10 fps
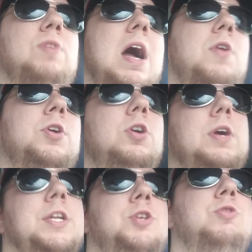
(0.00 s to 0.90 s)

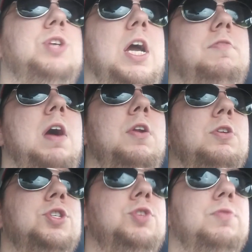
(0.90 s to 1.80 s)
rounder and 2 2nd
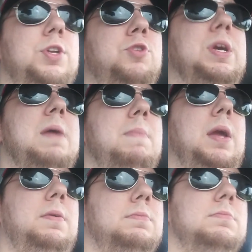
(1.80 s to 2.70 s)
rounders to get
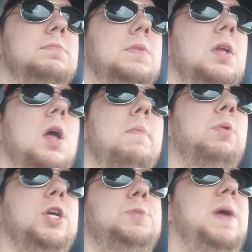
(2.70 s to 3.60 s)
me,
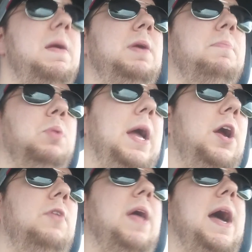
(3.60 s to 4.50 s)
plus maybe a
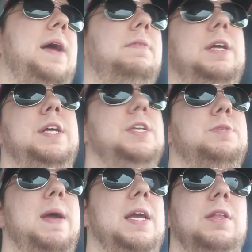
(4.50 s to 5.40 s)
player that
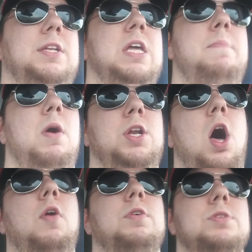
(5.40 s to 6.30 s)
is making like $10 million.
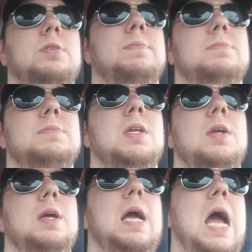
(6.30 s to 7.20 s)

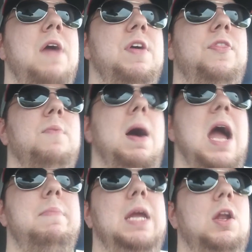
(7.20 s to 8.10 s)
And then the
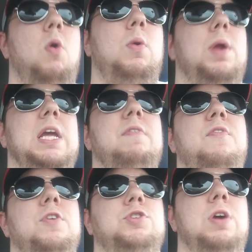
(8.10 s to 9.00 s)
Miami Heat only want to give
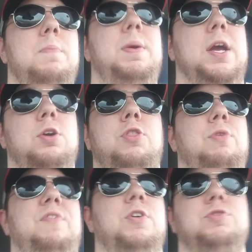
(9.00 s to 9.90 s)
a 1st round pick or
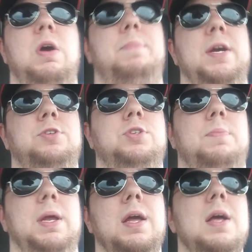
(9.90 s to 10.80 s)
3 1st round picks or something.